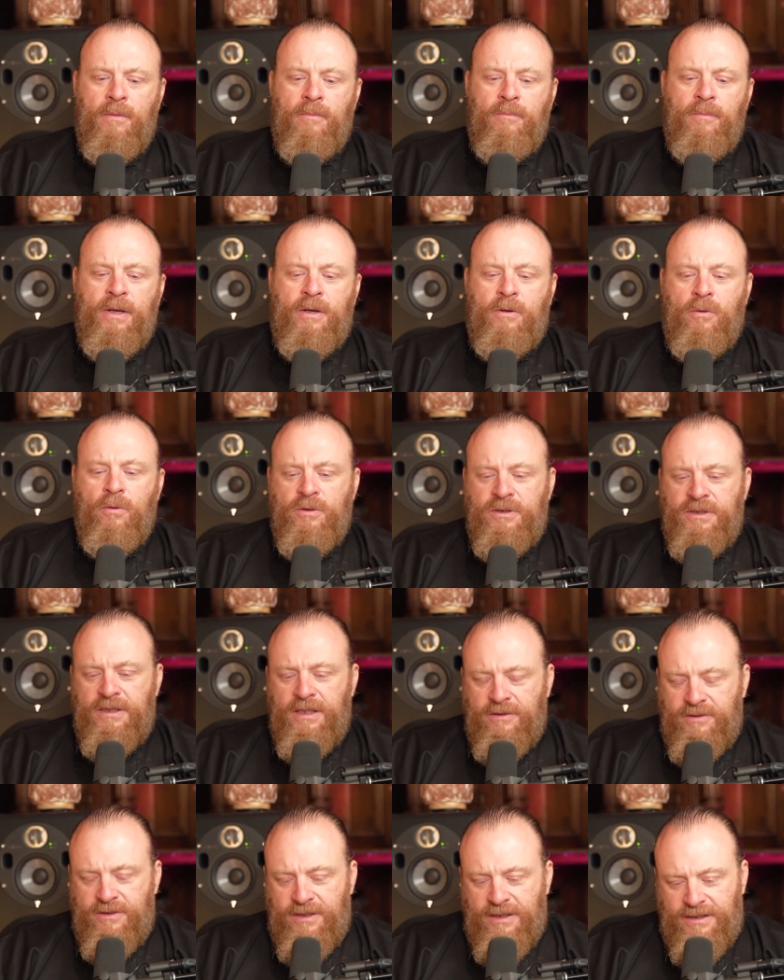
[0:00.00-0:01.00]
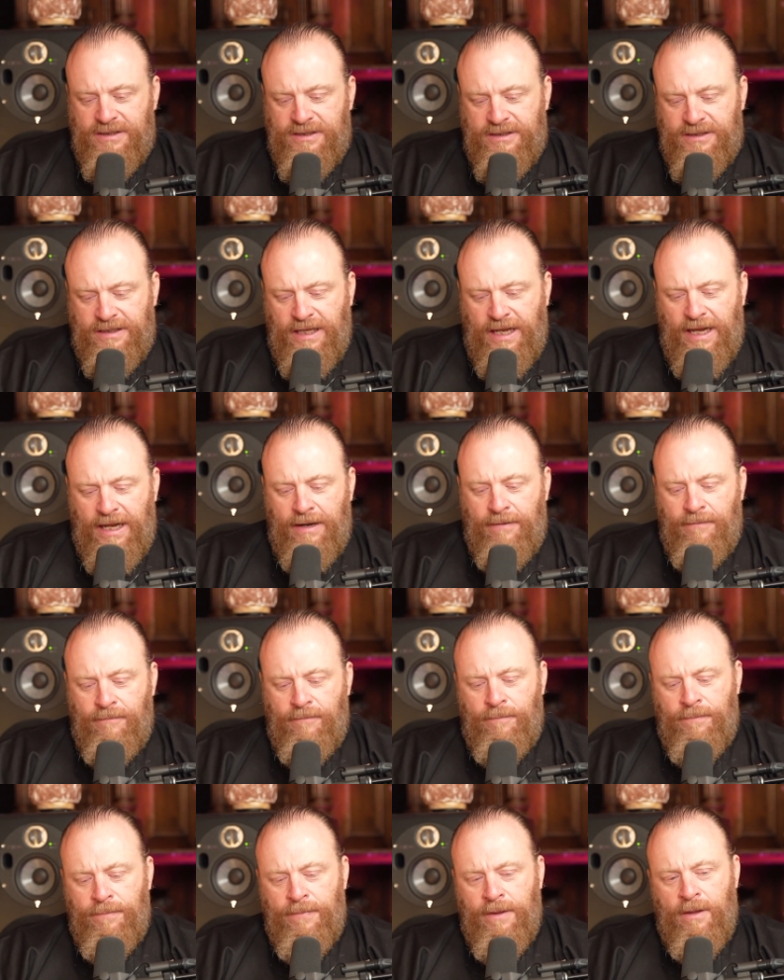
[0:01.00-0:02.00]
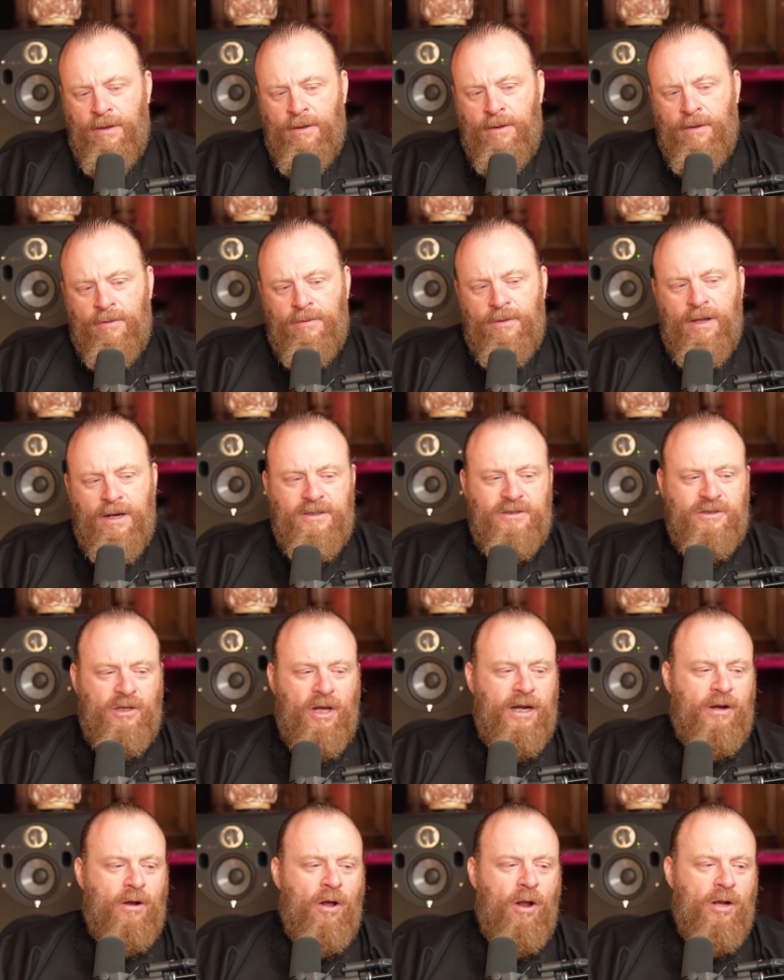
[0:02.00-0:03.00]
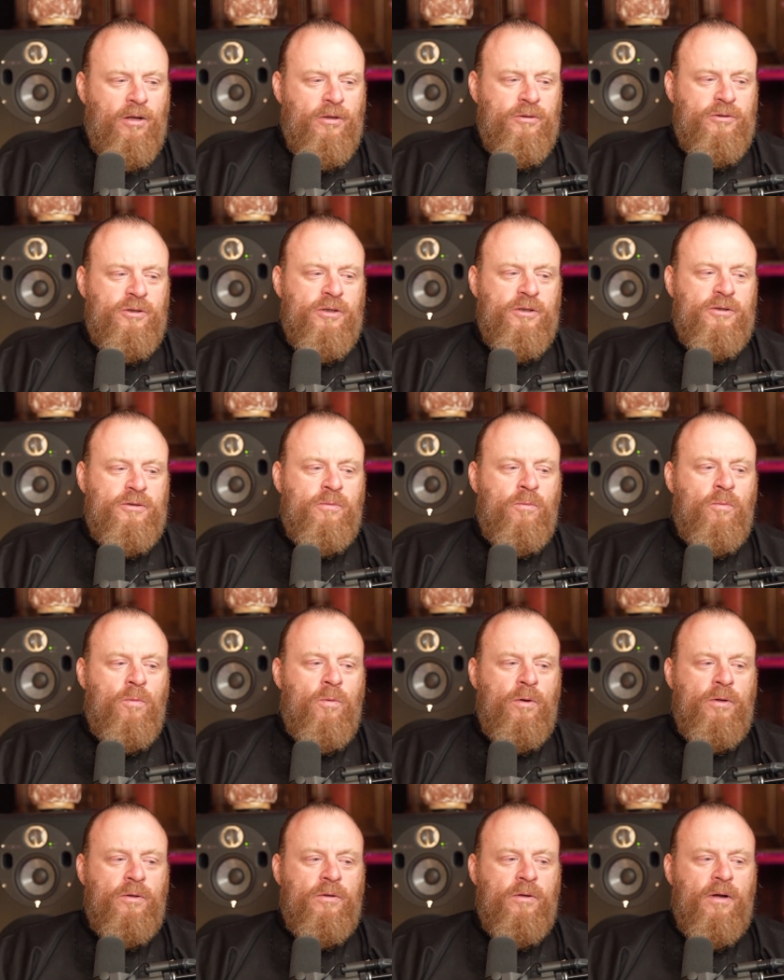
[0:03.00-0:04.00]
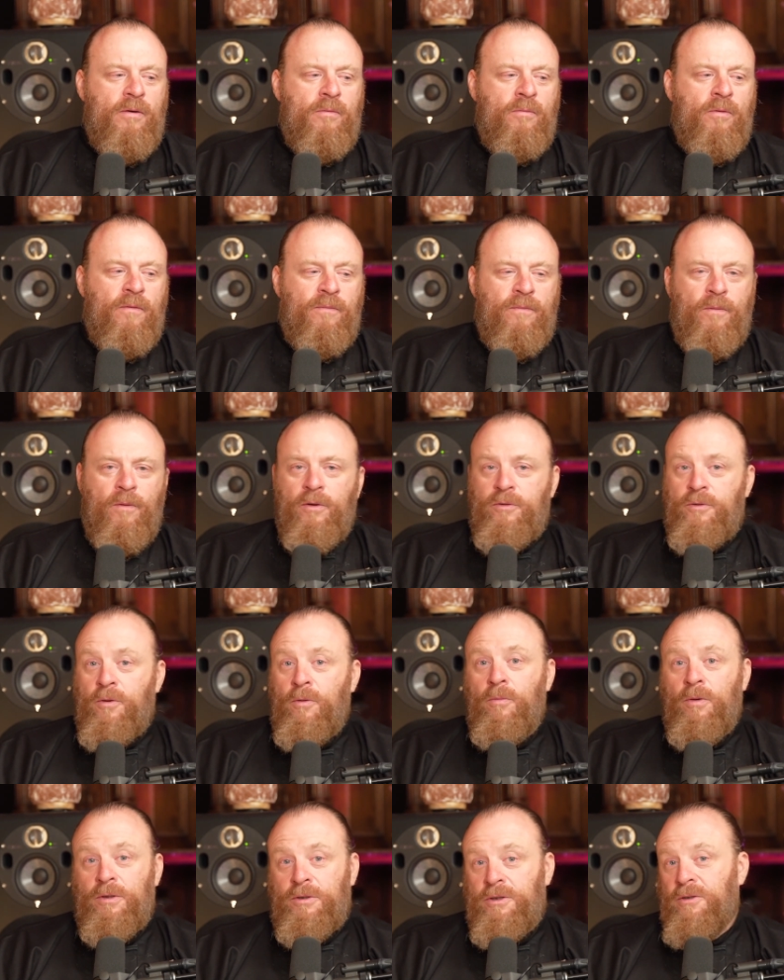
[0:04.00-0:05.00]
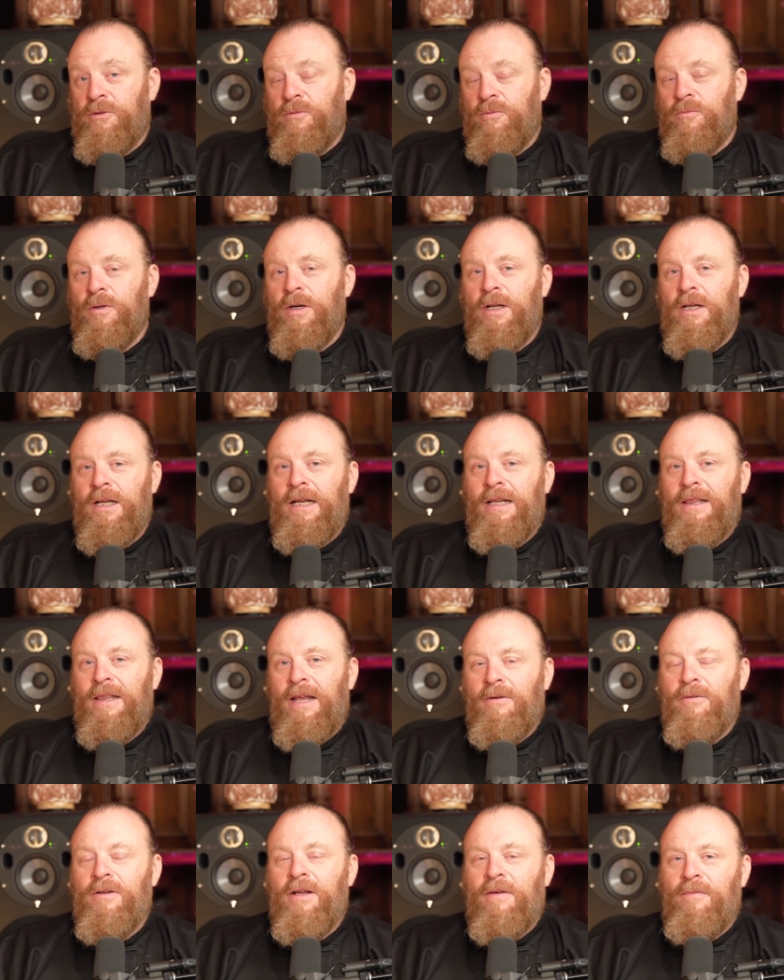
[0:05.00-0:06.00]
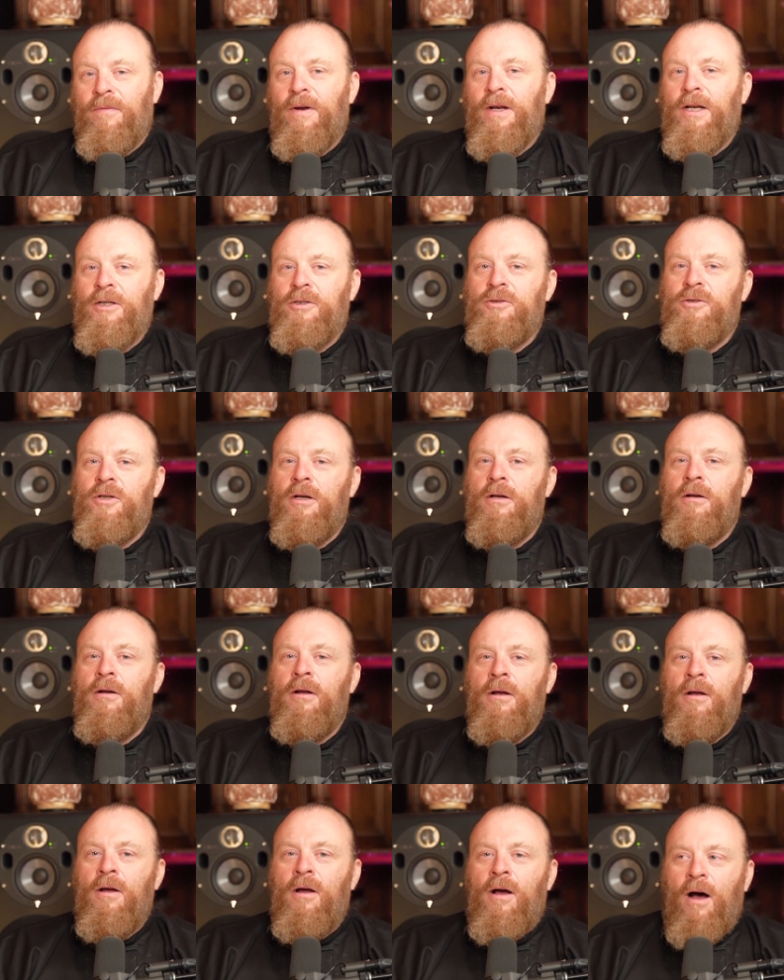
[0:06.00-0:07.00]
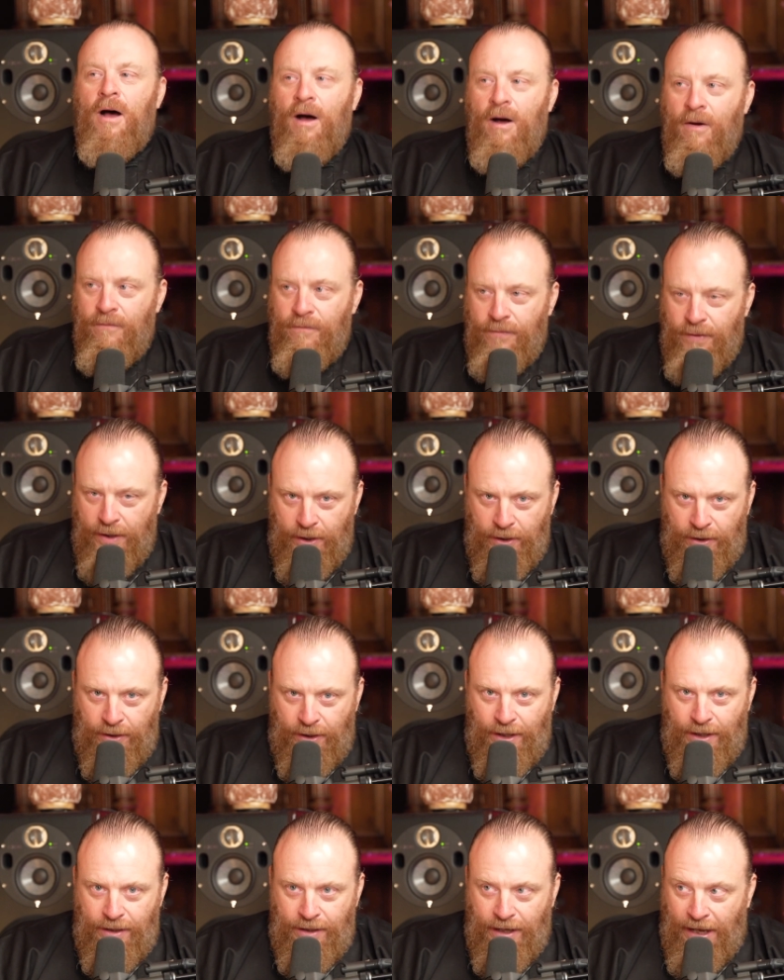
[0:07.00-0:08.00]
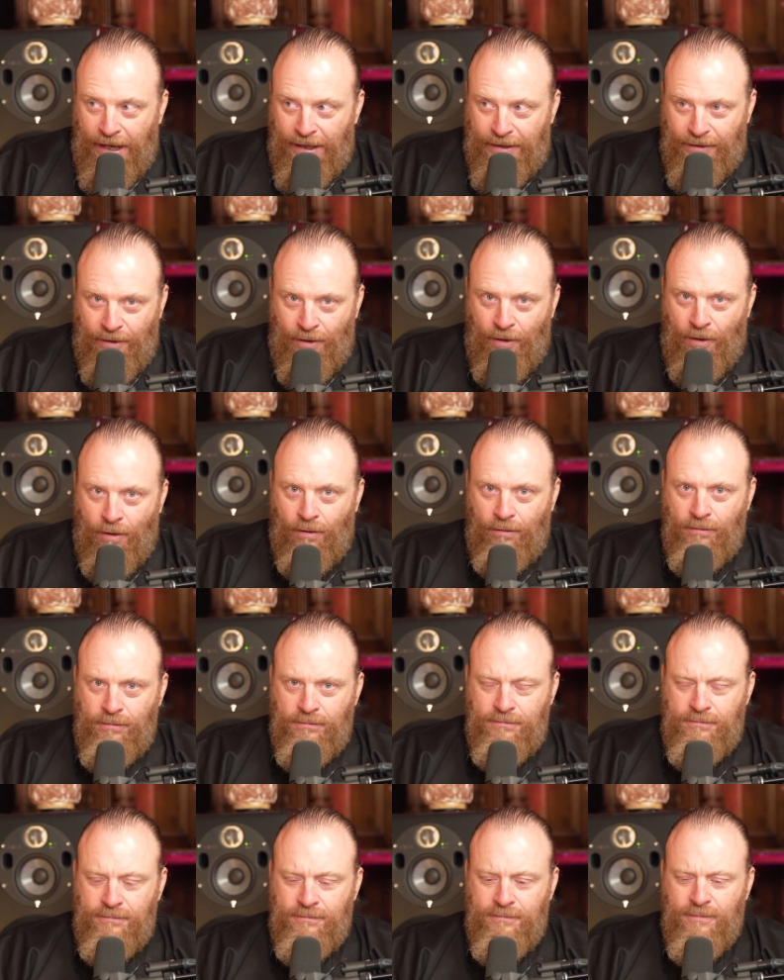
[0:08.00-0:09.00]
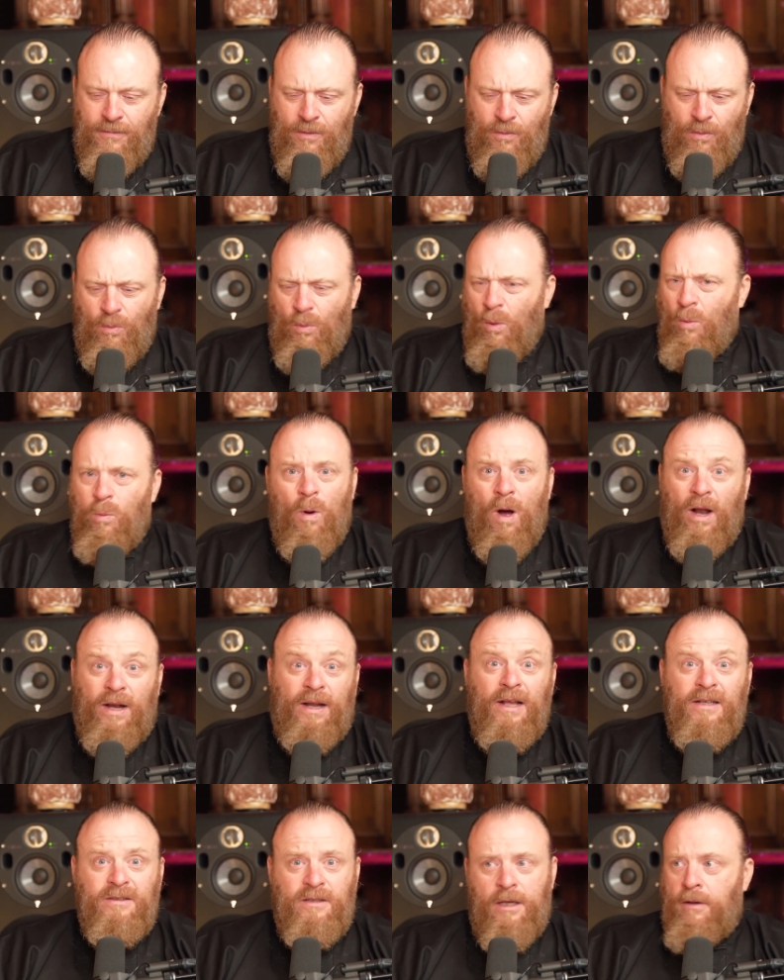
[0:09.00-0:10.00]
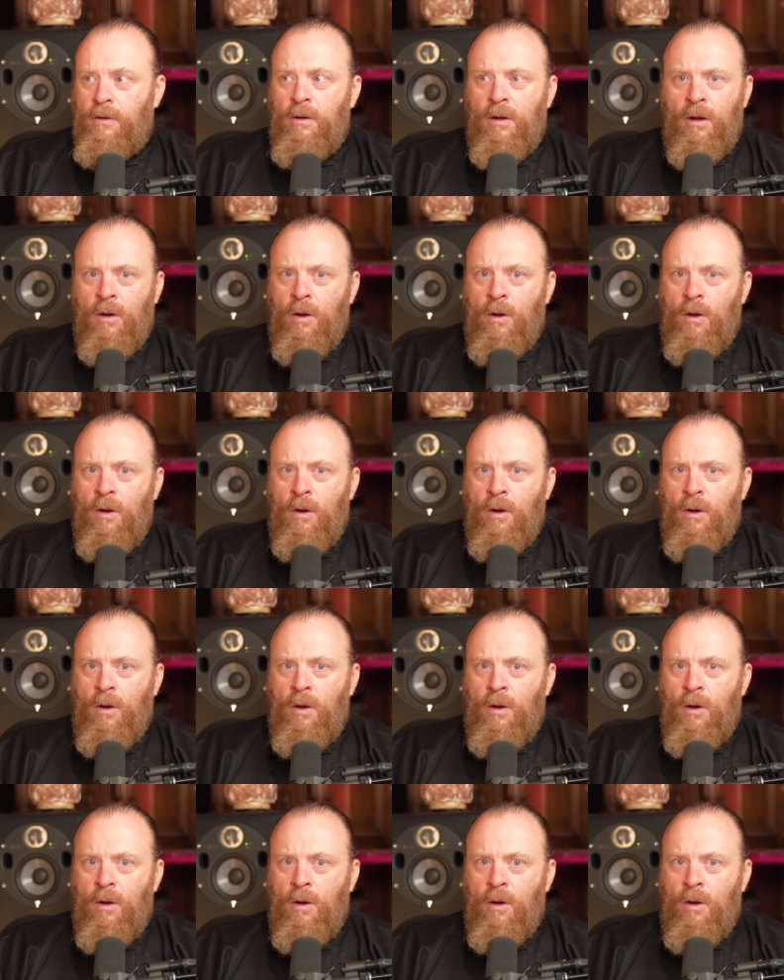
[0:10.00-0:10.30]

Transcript: Because there's this thing that a psychologist would refer to, which is really their definition of yin and yang. Mm-hmm. What is it?